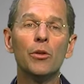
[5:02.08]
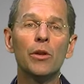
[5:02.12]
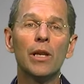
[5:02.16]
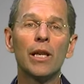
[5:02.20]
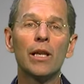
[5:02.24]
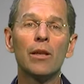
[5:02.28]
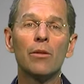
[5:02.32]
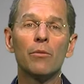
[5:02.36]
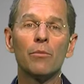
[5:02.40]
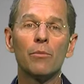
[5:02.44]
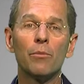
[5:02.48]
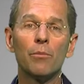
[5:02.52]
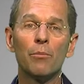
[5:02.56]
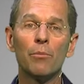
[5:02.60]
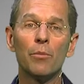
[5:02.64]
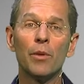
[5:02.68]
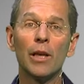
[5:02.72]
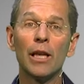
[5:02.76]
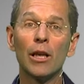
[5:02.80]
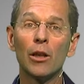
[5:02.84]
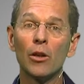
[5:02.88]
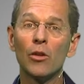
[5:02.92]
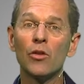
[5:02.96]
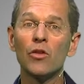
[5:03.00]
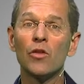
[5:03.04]
do get
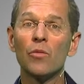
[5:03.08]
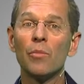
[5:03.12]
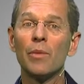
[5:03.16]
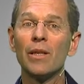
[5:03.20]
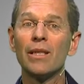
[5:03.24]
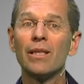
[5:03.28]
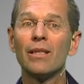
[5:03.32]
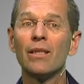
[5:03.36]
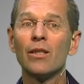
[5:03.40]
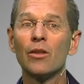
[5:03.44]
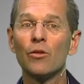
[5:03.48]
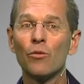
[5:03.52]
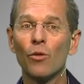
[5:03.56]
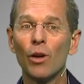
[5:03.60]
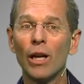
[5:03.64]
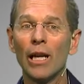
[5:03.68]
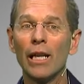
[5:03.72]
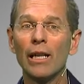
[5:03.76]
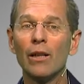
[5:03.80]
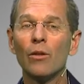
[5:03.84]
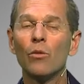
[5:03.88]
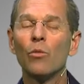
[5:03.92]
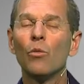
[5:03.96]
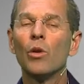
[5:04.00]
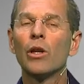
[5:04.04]
inclusive business
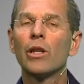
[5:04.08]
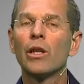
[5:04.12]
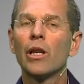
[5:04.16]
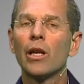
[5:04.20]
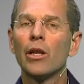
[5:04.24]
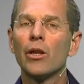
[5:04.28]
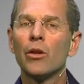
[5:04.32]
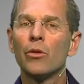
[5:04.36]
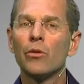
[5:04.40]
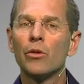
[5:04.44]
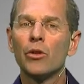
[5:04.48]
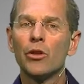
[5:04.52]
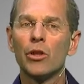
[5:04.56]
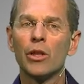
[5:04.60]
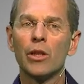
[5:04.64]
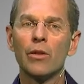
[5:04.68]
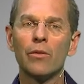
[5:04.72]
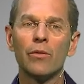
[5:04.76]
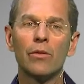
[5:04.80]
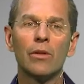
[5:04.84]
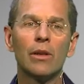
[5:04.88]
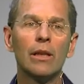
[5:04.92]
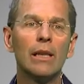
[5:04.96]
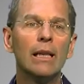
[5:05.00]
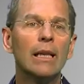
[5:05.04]
right, what can you
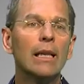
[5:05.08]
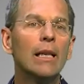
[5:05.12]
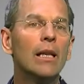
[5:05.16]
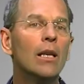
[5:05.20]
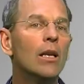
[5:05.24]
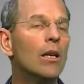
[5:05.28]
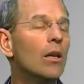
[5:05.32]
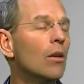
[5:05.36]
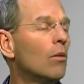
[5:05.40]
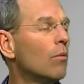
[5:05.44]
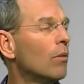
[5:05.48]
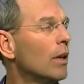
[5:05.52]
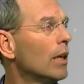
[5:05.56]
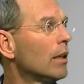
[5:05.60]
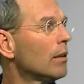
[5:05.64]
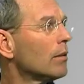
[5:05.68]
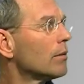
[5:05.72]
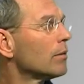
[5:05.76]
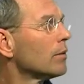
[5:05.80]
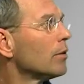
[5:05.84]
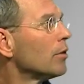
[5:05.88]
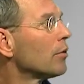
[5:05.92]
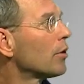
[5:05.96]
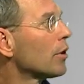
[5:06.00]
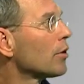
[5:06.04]
achieve?
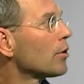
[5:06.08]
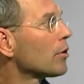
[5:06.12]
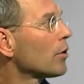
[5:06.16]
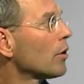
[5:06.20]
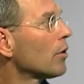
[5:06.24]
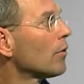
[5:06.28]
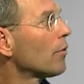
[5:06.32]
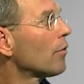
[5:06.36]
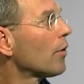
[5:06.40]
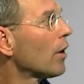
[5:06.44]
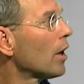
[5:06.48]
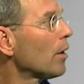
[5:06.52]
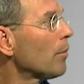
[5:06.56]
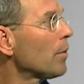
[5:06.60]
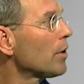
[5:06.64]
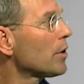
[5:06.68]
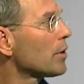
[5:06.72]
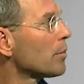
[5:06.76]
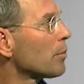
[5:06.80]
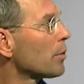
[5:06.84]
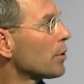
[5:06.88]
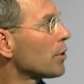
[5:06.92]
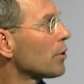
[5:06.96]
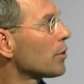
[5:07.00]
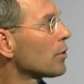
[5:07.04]
Well, you can turn
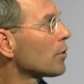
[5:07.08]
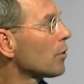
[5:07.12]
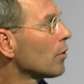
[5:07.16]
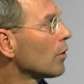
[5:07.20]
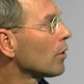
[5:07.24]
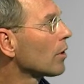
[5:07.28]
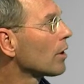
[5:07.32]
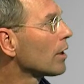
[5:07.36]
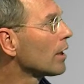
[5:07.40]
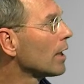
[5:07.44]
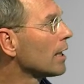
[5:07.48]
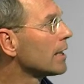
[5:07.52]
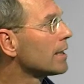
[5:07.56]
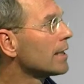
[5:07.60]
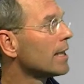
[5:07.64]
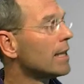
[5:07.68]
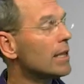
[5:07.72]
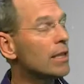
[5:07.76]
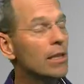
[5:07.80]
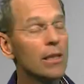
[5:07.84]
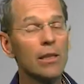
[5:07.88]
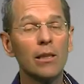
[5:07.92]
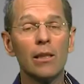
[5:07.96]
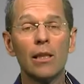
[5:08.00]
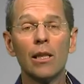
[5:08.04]
farmers and producer
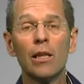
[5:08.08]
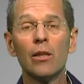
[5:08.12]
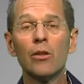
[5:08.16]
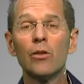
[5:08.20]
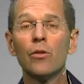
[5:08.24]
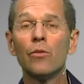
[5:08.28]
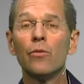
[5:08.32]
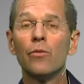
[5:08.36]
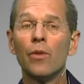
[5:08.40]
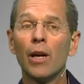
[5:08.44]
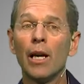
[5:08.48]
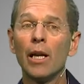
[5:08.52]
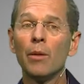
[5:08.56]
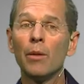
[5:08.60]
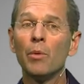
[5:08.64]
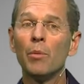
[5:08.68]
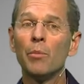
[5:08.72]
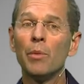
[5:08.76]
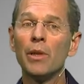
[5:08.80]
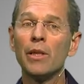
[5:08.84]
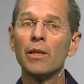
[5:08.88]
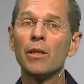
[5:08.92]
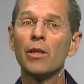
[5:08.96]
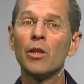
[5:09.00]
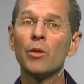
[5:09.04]
organizations into viable
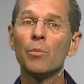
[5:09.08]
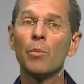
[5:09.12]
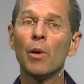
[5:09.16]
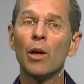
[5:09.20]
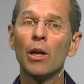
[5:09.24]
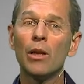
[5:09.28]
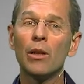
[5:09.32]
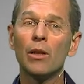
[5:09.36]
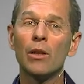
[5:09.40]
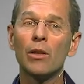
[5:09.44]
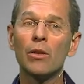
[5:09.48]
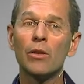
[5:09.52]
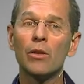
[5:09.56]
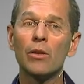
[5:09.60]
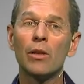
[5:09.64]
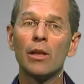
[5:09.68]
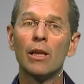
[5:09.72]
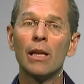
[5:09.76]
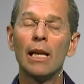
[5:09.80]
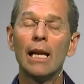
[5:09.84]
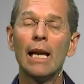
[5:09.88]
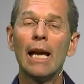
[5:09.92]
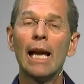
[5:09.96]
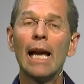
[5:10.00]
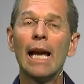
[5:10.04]
business partners
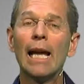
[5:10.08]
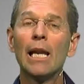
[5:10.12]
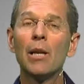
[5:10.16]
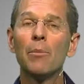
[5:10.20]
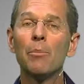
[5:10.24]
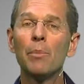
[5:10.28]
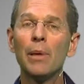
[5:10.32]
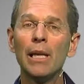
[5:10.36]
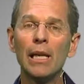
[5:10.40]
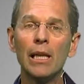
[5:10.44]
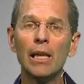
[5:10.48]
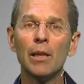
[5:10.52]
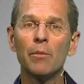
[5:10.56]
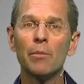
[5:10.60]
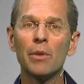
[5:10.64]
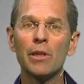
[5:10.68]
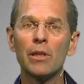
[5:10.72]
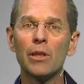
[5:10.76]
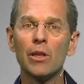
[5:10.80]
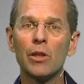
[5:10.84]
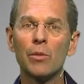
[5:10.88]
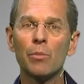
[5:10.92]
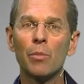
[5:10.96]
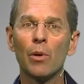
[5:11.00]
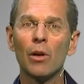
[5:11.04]
and appealing
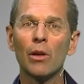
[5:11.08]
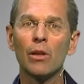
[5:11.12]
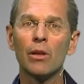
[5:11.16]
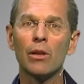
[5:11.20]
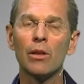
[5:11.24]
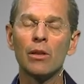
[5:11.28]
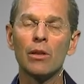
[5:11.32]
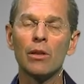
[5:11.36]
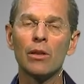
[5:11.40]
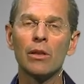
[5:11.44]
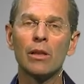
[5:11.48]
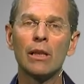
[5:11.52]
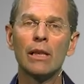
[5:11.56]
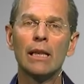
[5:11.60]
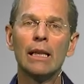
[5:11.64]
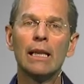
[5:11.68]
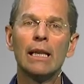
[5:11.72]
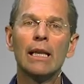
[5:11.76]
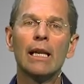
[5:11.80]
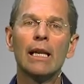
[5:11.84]
business partners.